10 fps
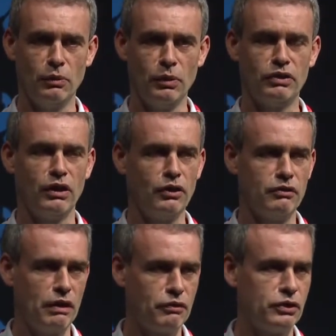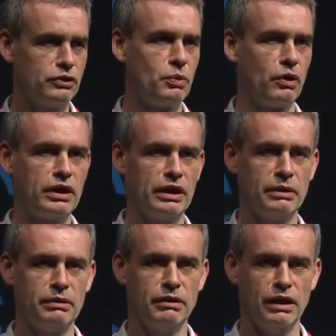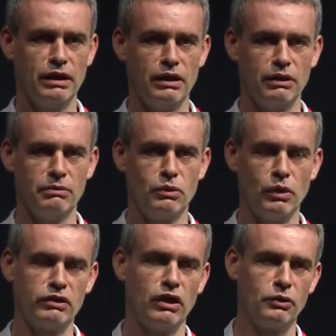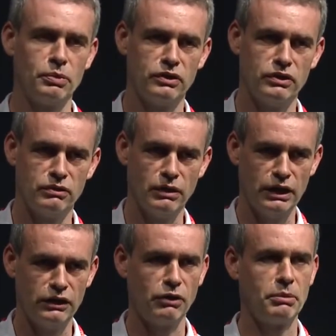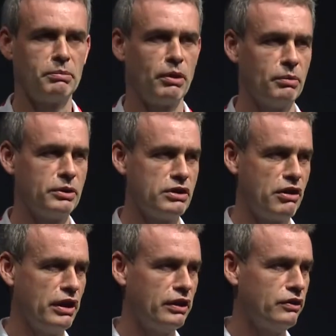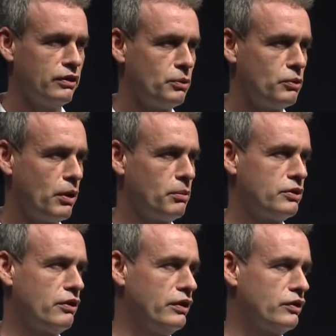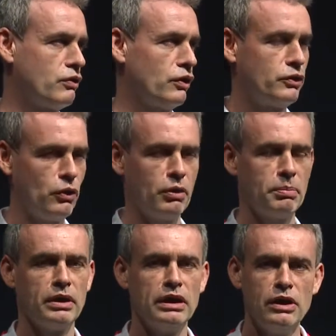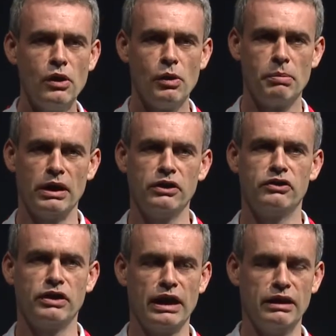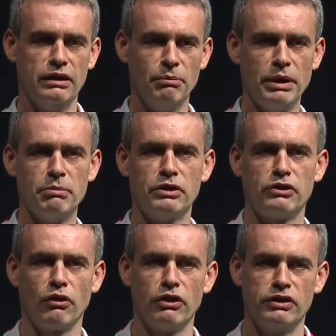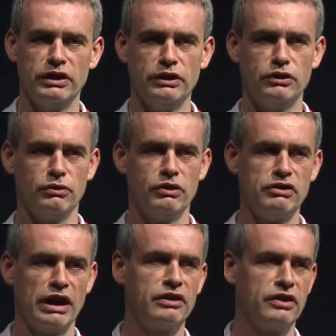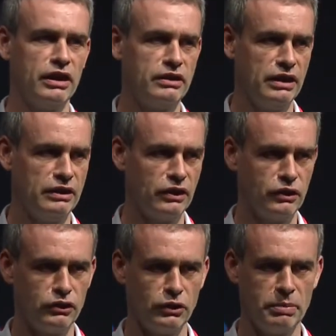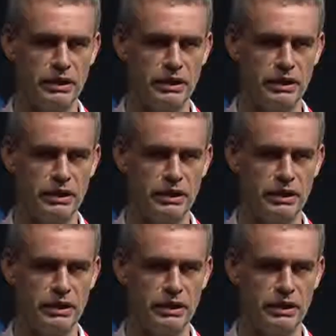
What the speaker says: with a lot of effort, working quite a lot with German parliamentarians and with parliamentarians across Europe, we managed to get a big majority to reject the idea that there should